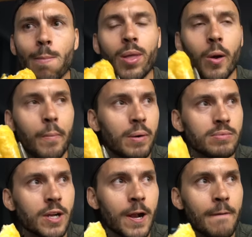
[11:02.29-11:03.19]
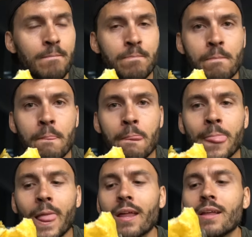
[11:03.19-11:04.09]
No, I'm sorry.
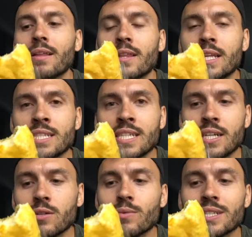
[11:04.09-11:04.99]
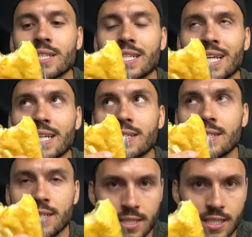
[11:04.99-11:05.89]
This here was
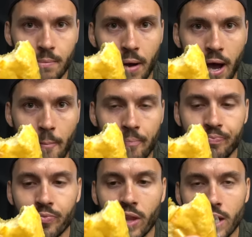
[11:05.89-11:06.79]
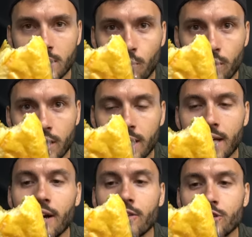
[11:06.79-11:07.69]
60 baht. It's one of
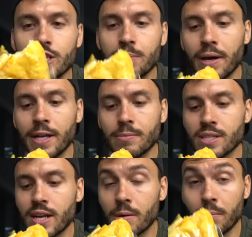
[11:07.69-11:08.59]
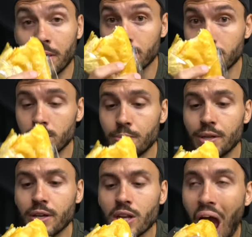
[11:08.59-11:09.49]
the other cheap items there, but pretty
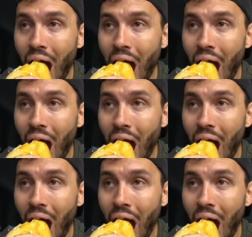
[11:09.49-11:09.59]
good.